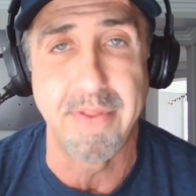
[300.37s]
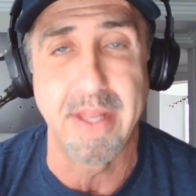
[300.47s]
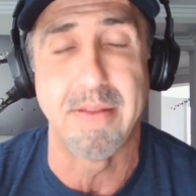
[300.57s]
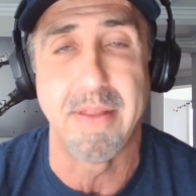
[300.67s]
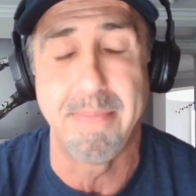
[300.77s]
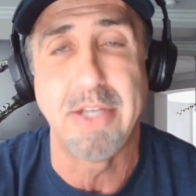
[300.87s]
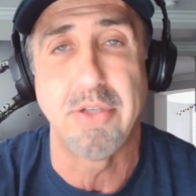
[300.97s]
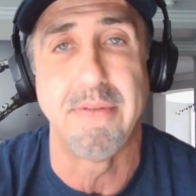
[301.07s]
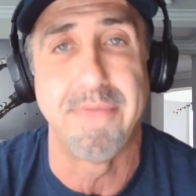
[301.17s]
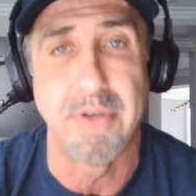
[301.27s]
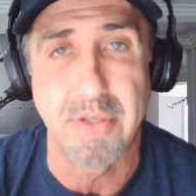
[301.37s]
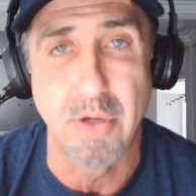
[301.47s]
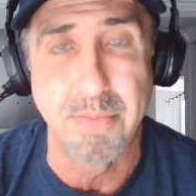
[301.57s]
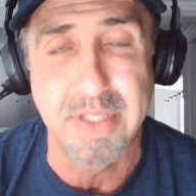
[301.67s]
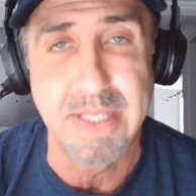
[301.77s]
the patient for a
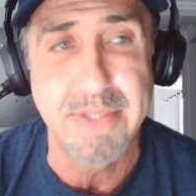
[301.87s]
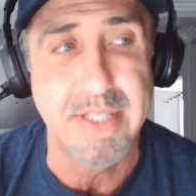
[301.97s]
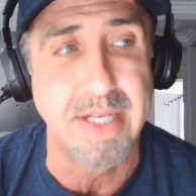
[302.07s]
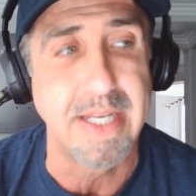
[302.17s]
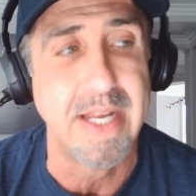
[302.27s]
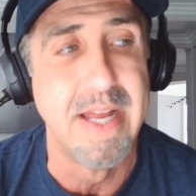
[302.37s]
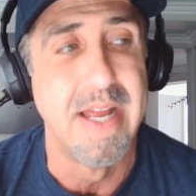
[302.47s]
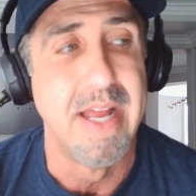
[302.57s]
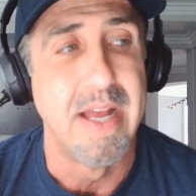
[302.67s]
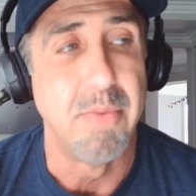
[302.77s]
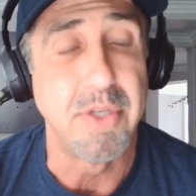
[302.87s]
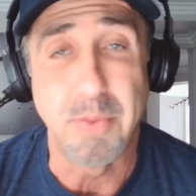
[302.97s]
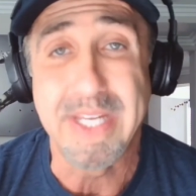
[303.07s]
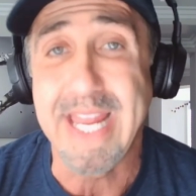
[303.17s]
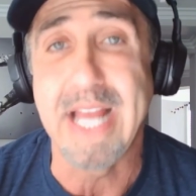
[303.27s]
home sleep study, which
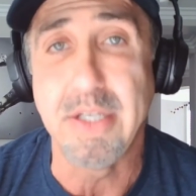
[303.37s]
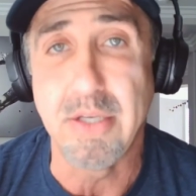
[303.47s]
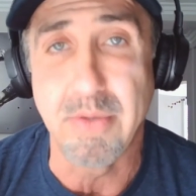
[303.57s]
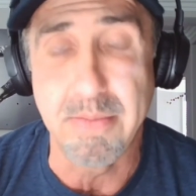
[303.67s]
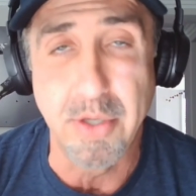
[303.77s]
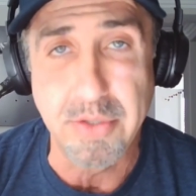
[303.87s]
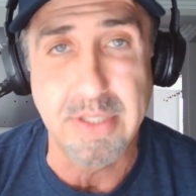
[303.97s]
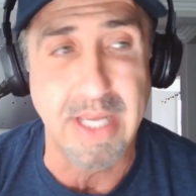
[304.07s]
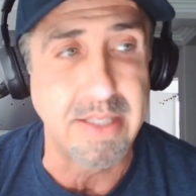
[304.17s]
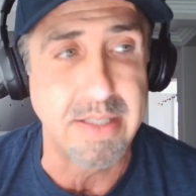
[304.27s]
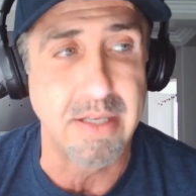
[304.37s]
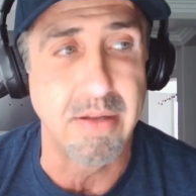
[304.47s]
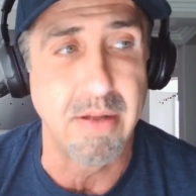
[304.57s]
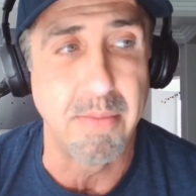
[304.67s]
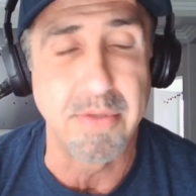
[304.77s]
we can do in most states, and
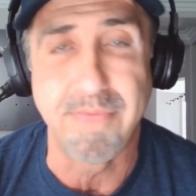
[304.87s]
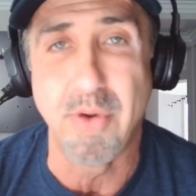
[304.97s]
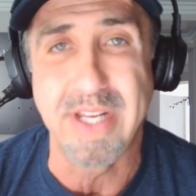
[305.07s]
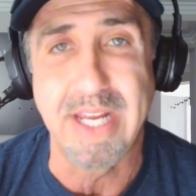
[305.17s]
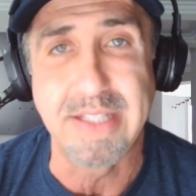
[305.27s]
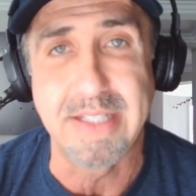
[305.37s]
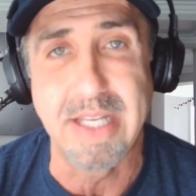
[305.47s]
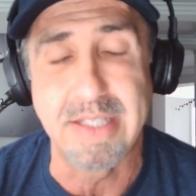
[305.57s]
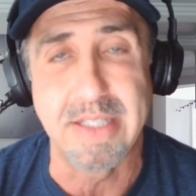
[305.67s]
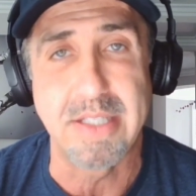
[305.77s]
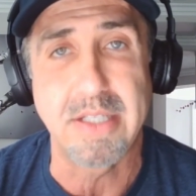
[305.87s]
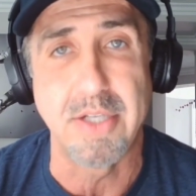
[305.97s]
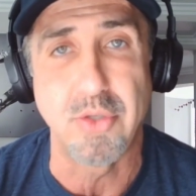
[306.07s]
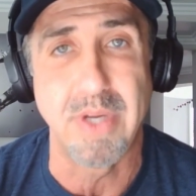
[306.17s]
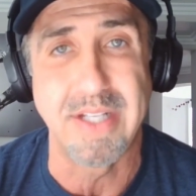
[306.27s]
in almost 48 states in this
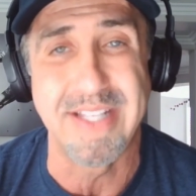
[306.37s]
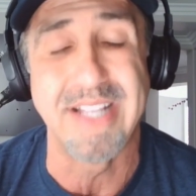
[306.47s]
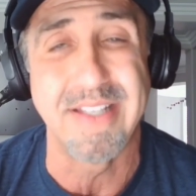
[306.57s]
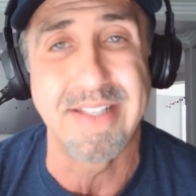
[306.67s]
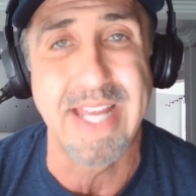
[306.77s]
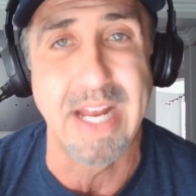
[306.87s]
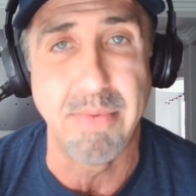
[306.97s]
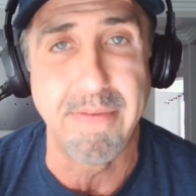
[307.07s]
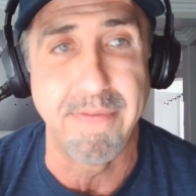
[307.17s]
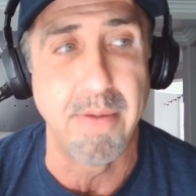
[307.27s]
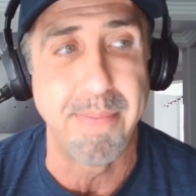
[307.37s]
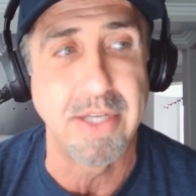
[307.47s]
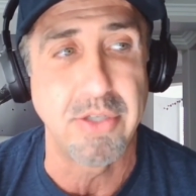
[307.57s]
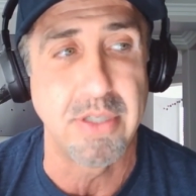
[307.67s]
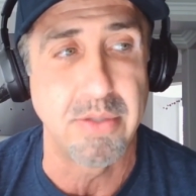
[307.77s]
country, a dentist can refer a
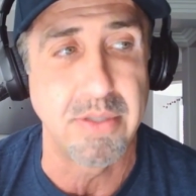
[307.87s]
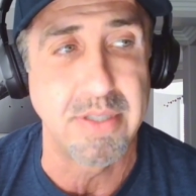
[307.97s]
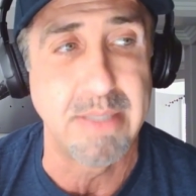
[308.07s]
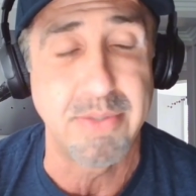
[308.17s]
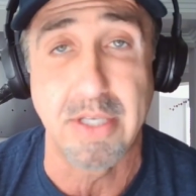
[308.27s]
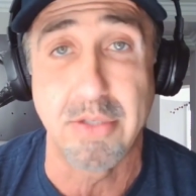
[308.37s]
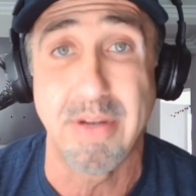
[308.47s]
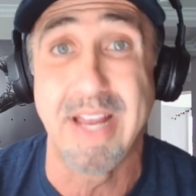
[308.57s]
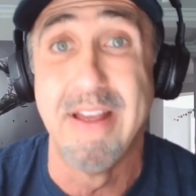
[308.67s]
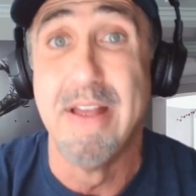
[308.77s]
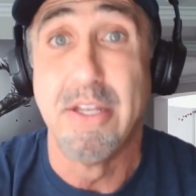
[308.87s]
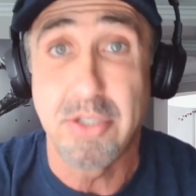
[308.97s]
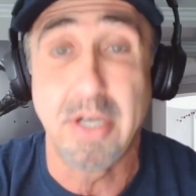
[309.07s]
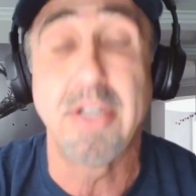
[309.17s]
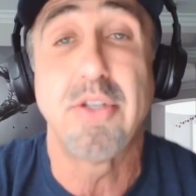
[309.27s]
patient to a sleep study. So I
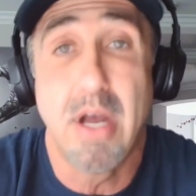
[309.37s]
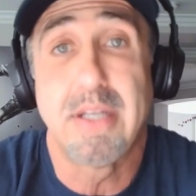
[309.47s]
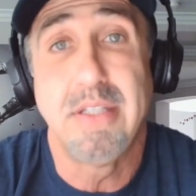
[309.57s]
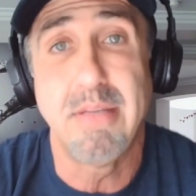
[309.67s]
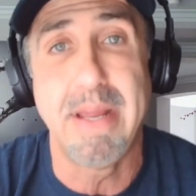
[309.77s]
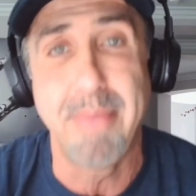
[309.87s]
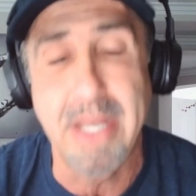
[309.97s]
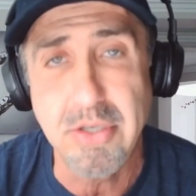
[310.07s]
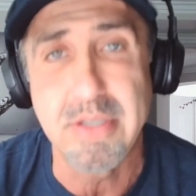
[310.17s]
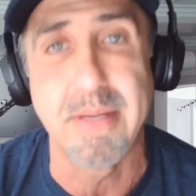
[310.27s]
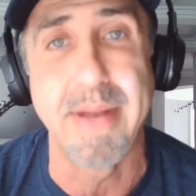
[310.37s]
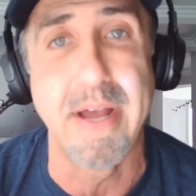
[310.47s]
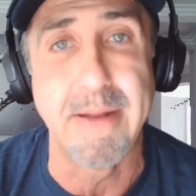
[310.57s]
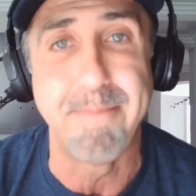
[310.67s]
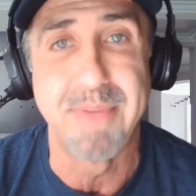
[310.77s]
started talking to my patients about it.